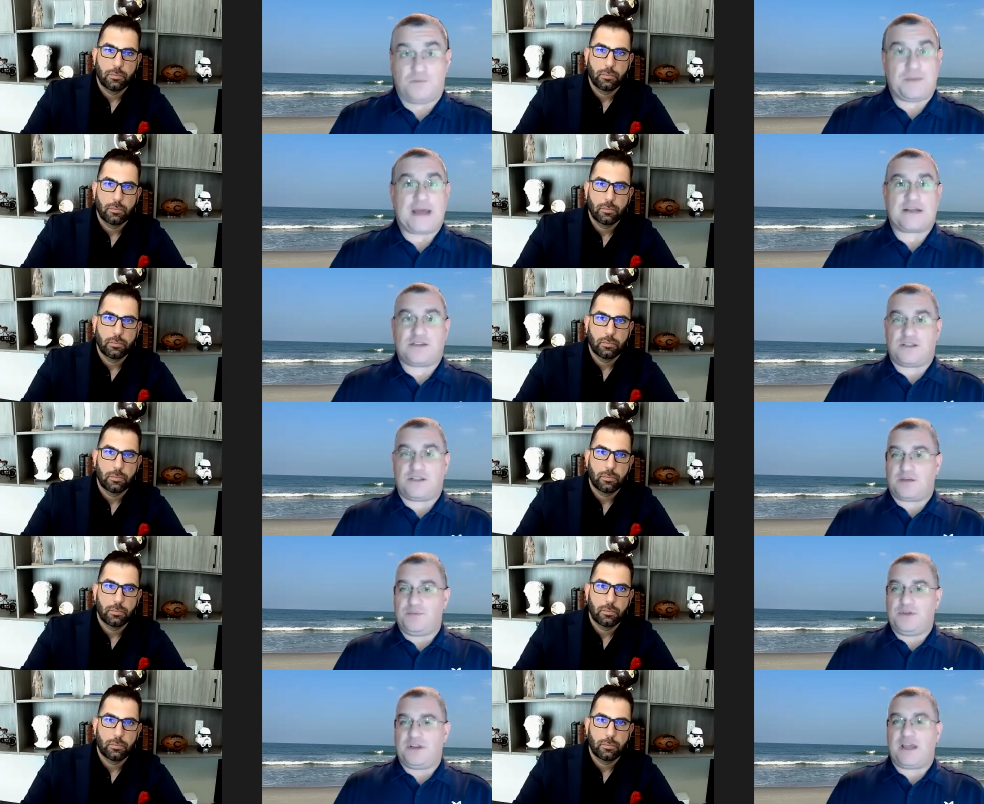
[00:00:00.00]
Speaker 1: going
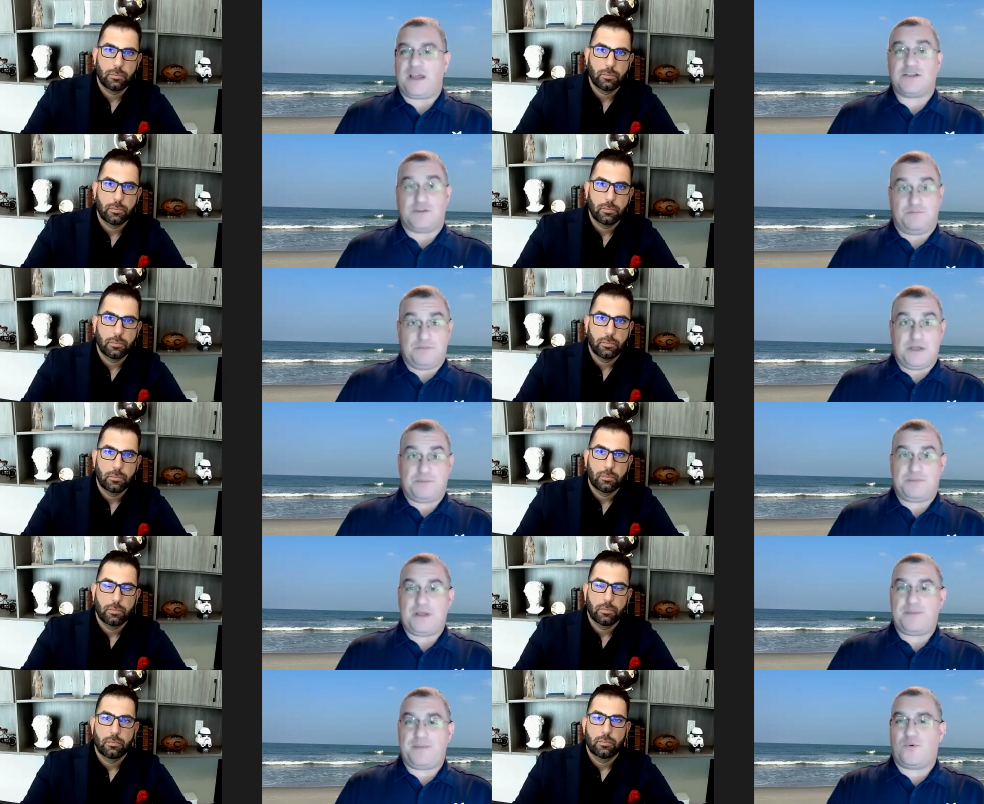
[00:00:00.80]
back to the
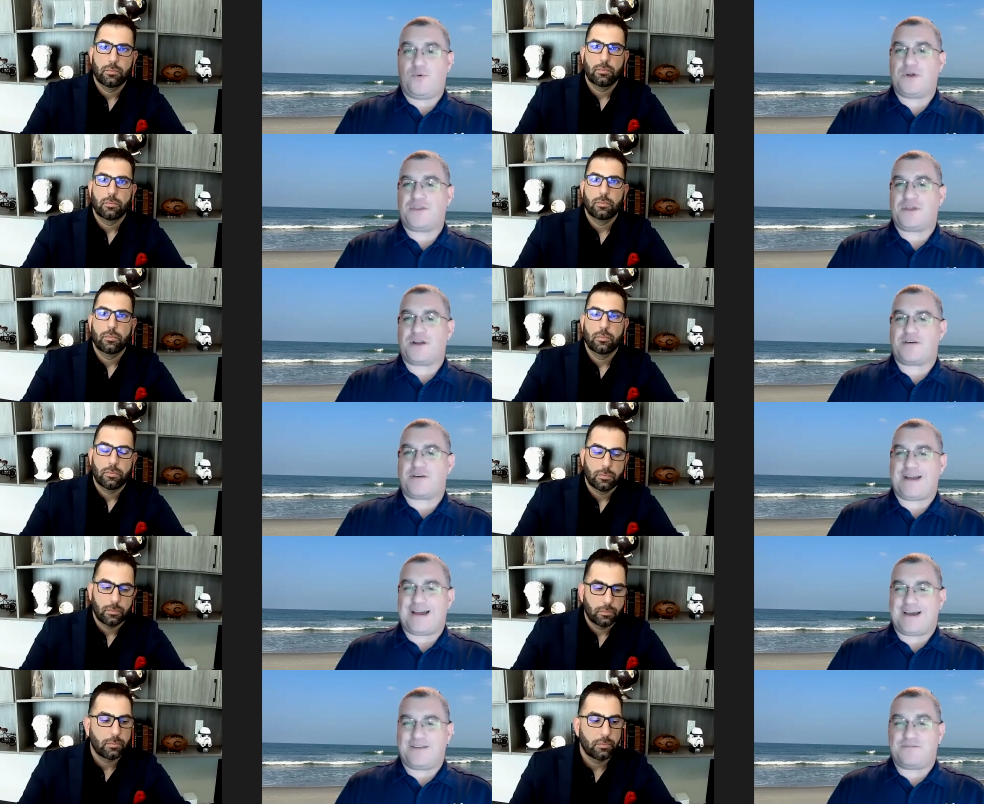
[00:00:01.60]
communication, meet people where
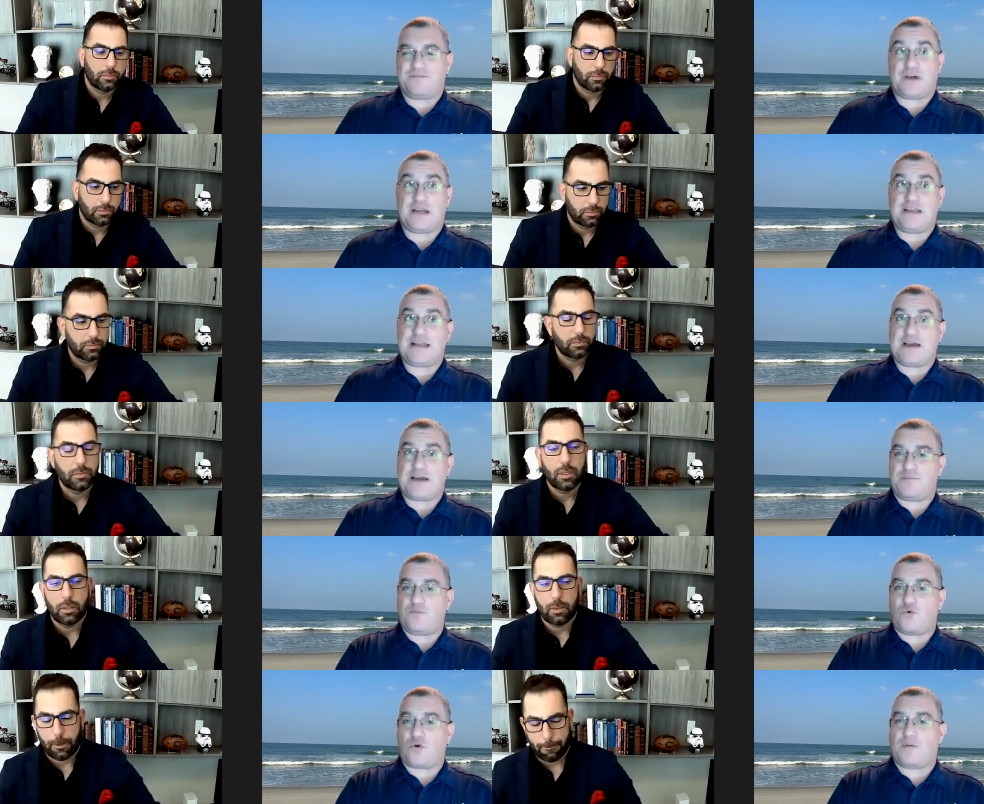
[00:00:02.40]
they're at,
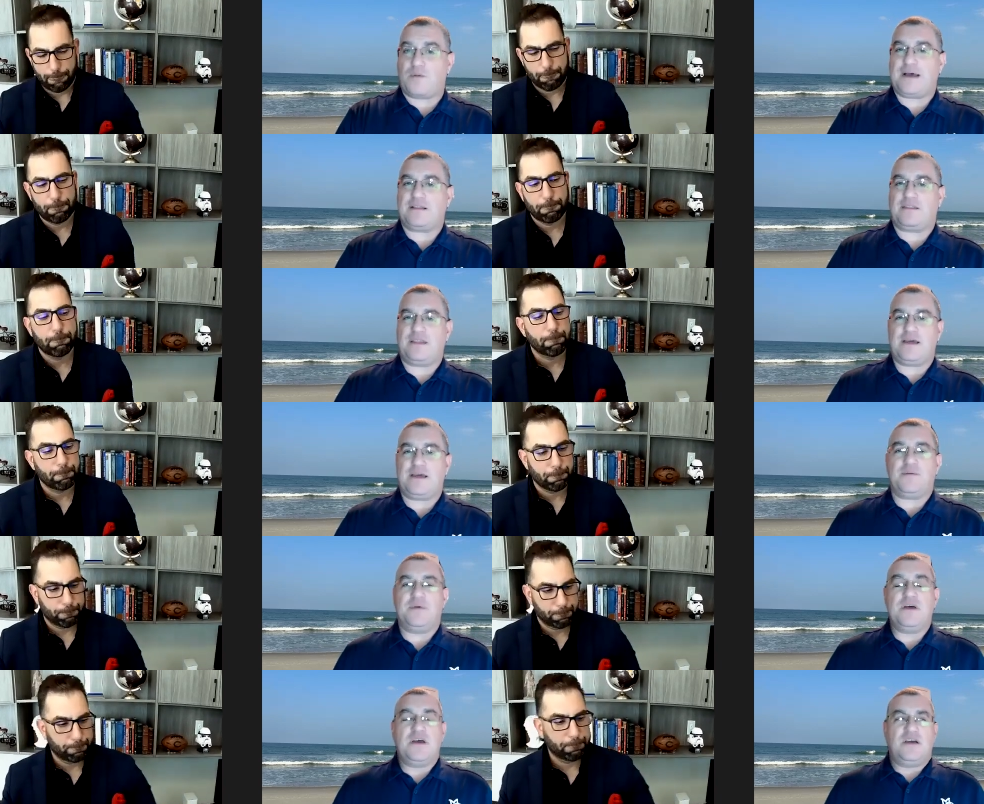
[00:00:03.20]
find out more
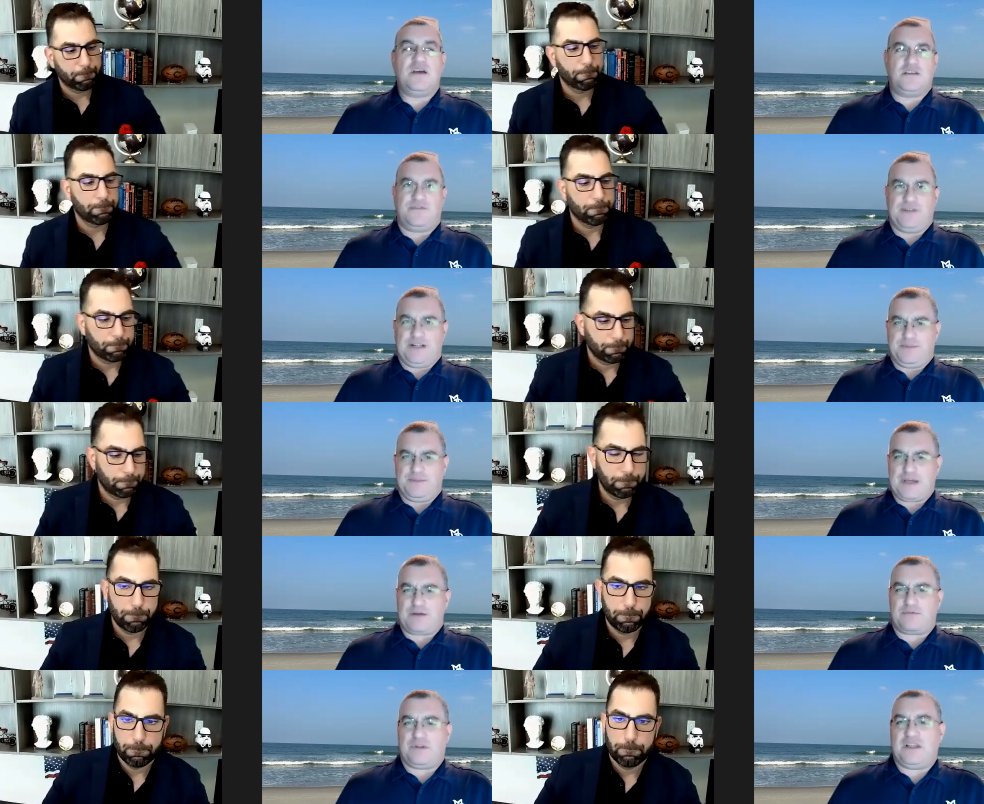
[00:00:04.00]
about them,
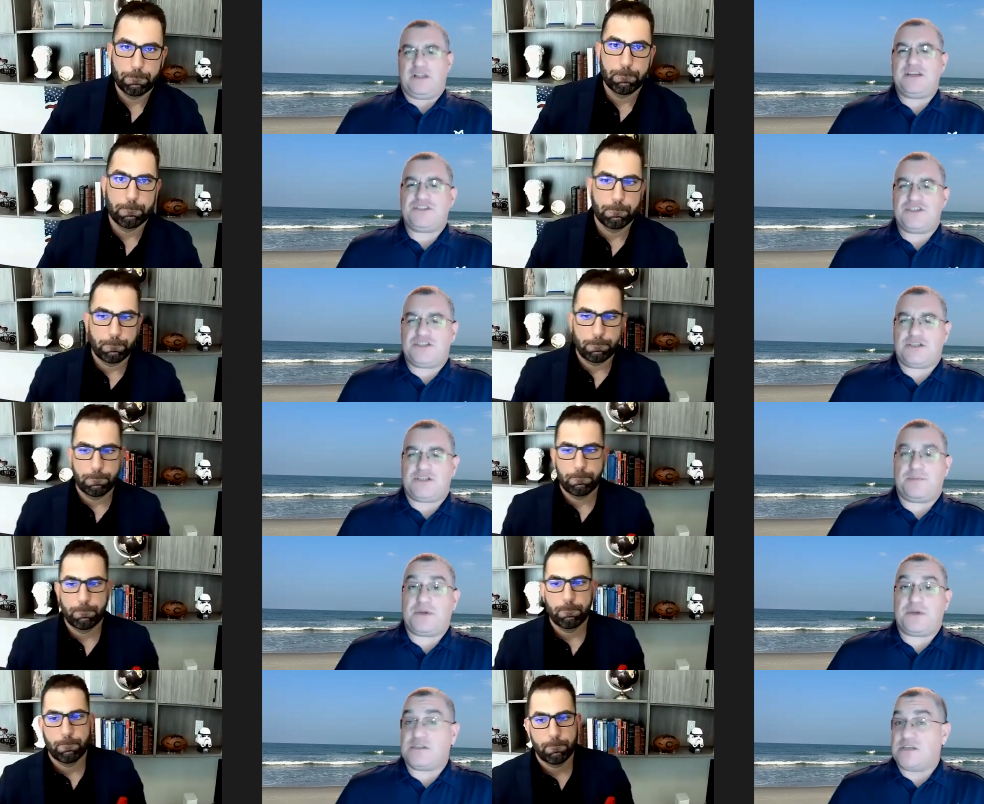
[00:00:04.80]
develop that
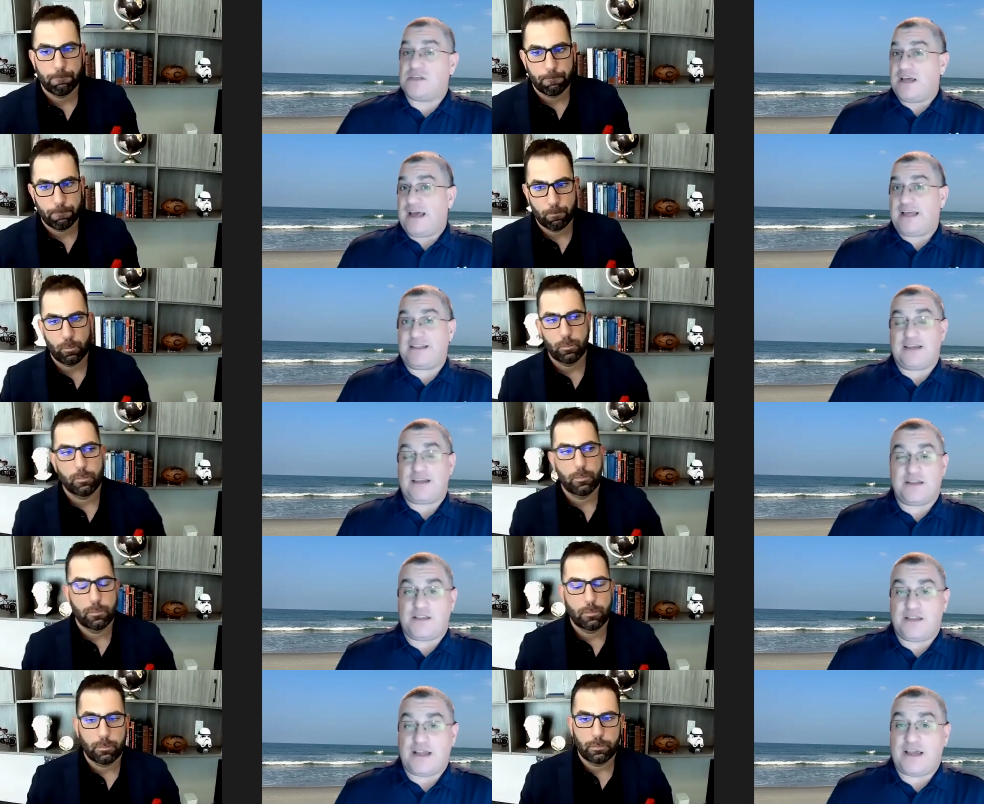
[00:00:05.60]
relationship. Because
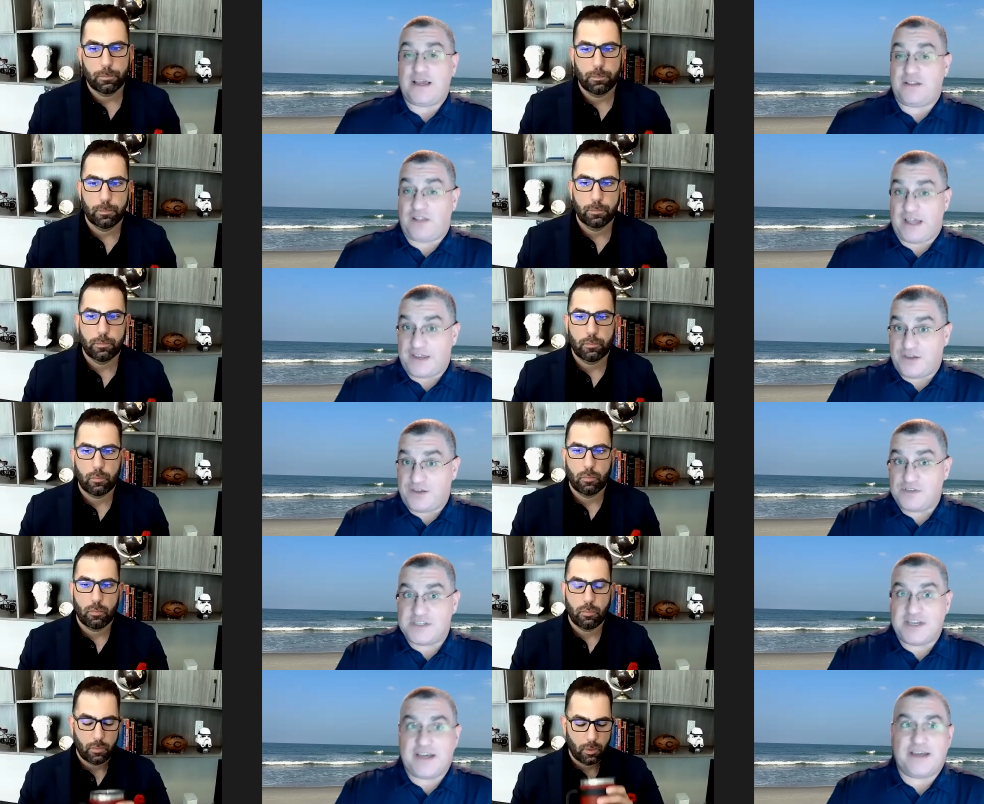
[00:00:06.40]
at the end of the day,
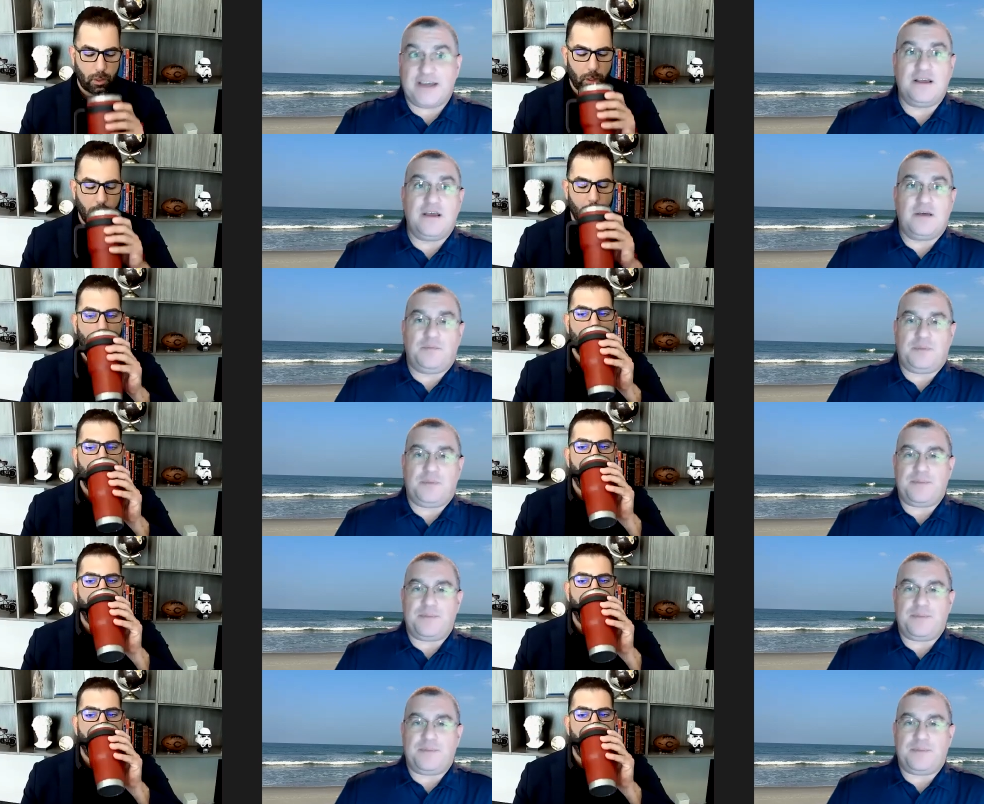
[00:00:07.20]
like you said,